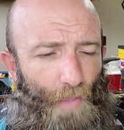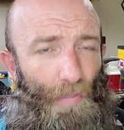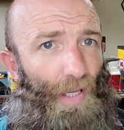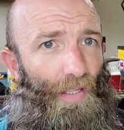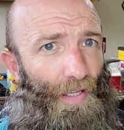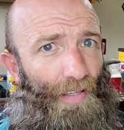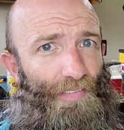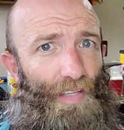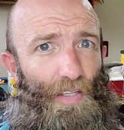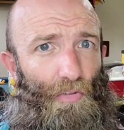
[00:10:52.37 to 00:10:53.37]
But like
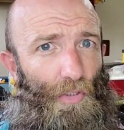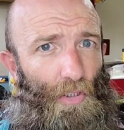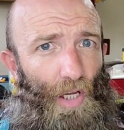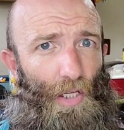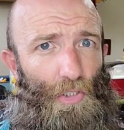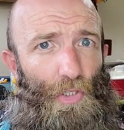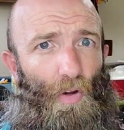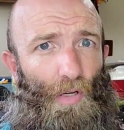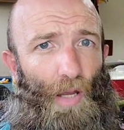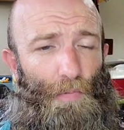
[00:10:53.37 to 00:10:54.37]
I said, there's a luggage
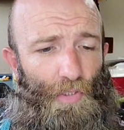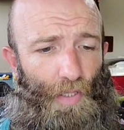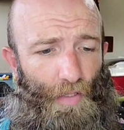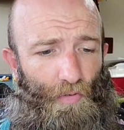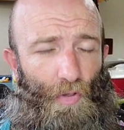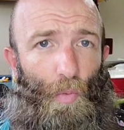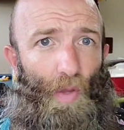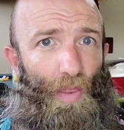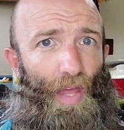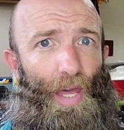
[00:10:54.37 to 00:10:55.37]
car option, and so
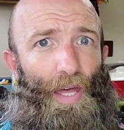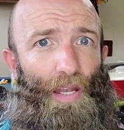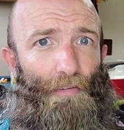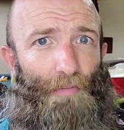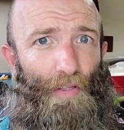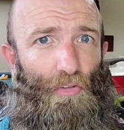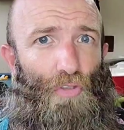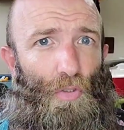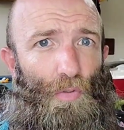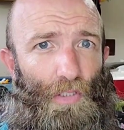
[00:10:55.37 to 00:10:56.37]
with that, I found
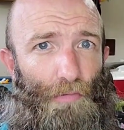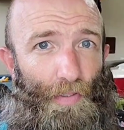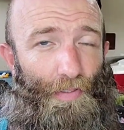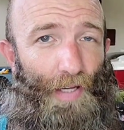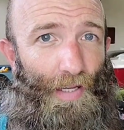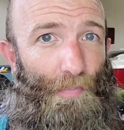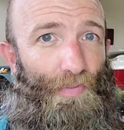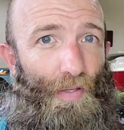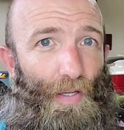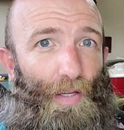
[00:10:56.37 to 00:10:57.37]
two different
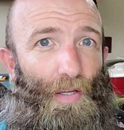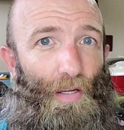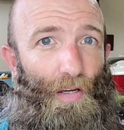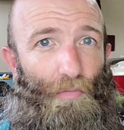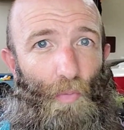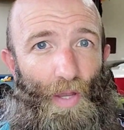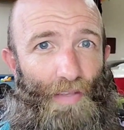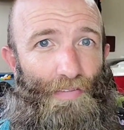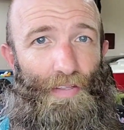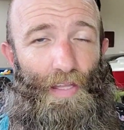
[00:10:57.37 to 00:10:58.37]
types of
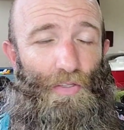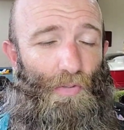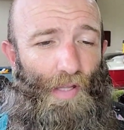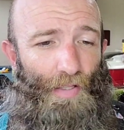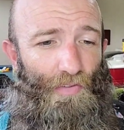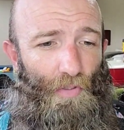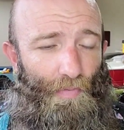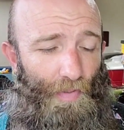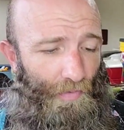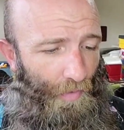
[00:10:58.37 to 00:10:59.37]
ways that they do that
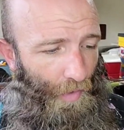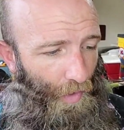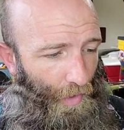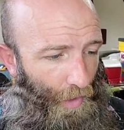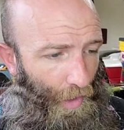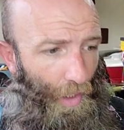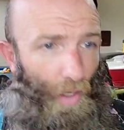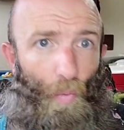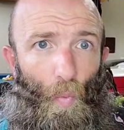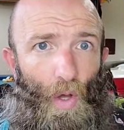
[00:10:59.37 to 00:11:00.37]
service.
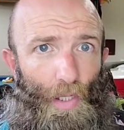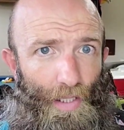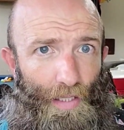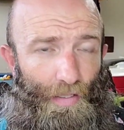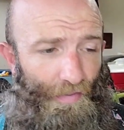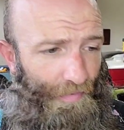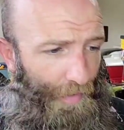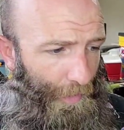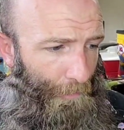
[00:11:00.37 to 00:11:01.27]
One is